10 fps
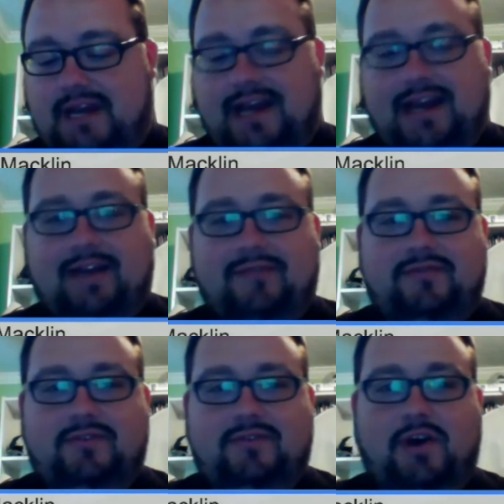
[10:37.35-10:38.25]
I have
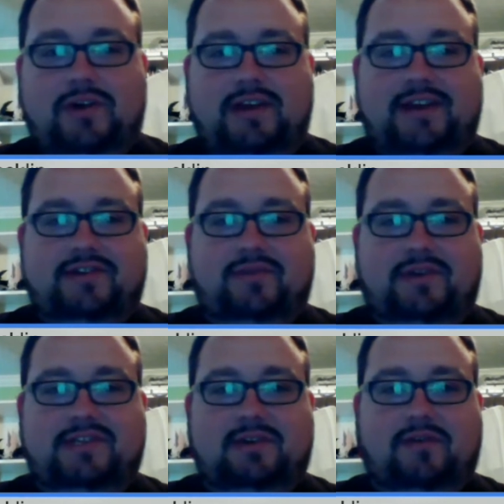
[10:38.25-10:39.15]
no connection
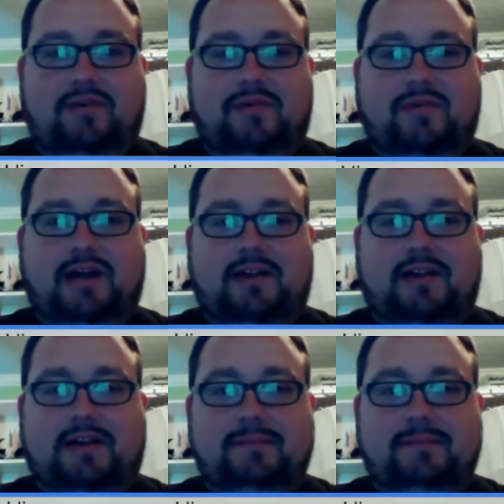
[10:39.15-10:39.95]
whatsoever with reality.